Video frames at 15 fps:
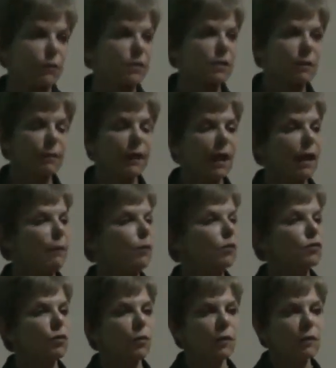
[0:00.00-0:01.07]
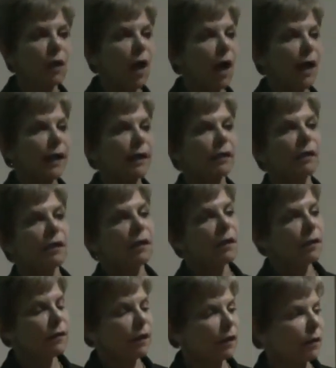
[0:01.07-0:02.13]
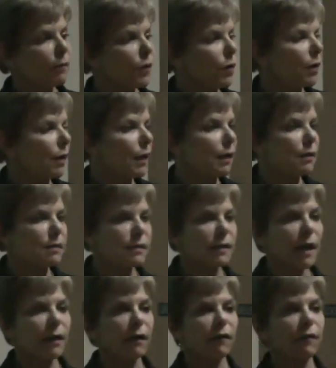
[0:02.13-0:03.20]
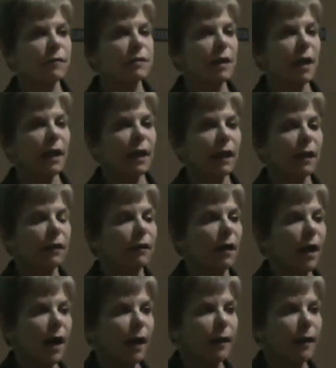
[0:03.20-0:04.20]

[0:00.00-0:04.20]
was to be able to align the community incentives and